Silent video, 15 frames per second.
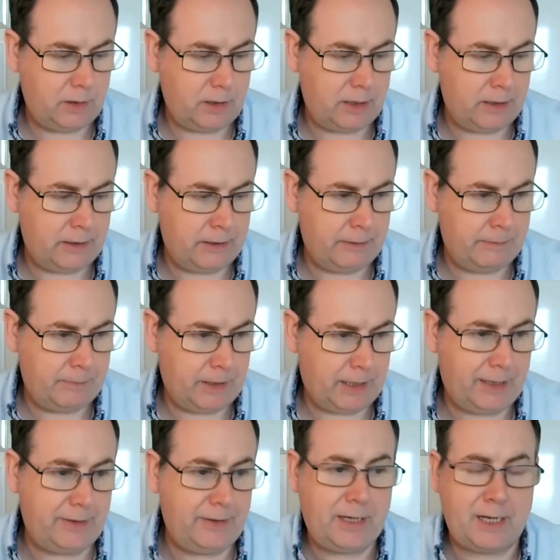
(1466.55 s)

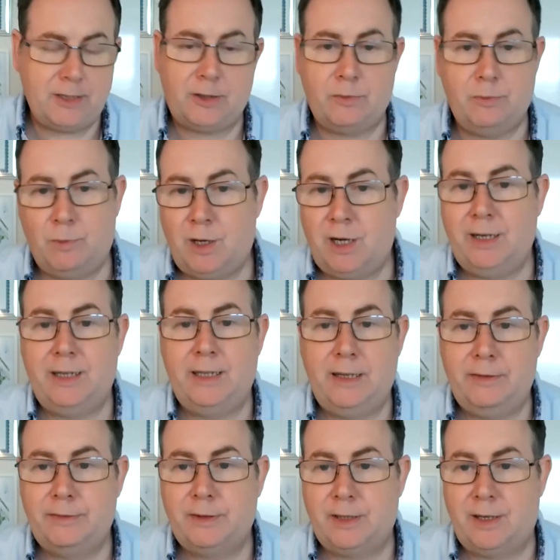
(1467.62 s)
And that's why I
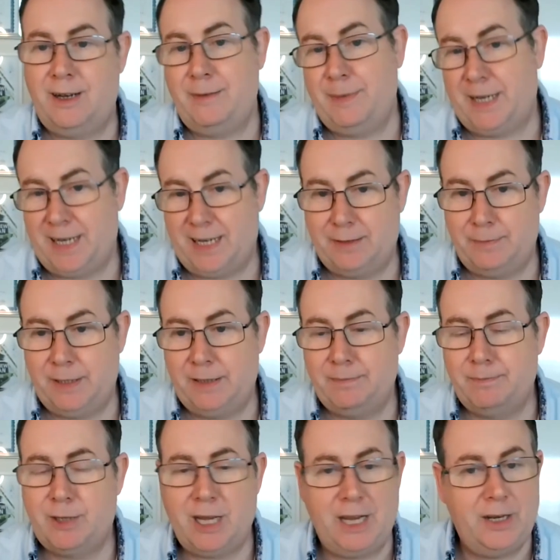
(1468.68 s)
left IM Academy.
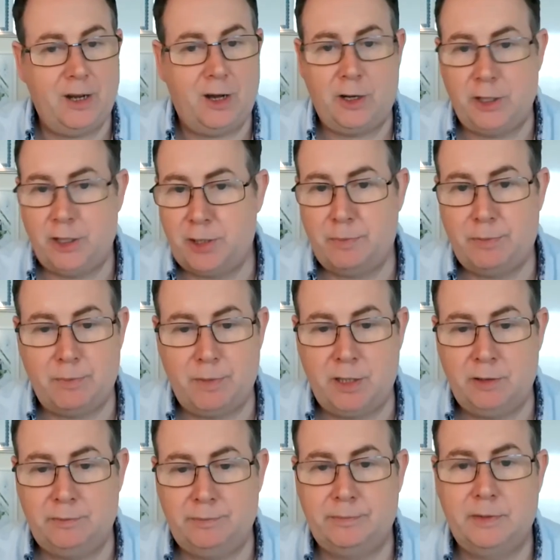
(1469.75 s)
Getting harder to
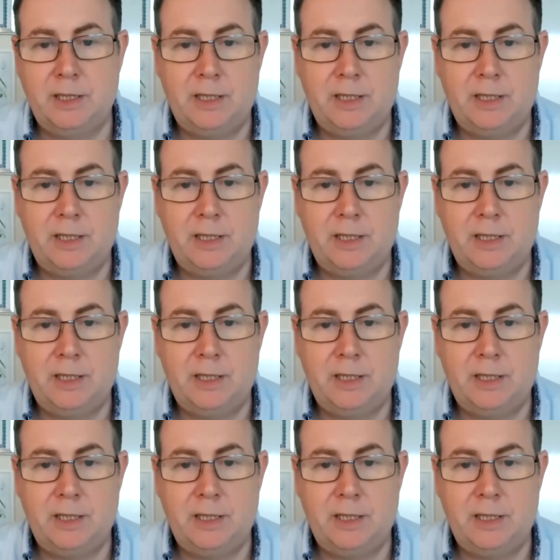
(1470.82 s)
promote.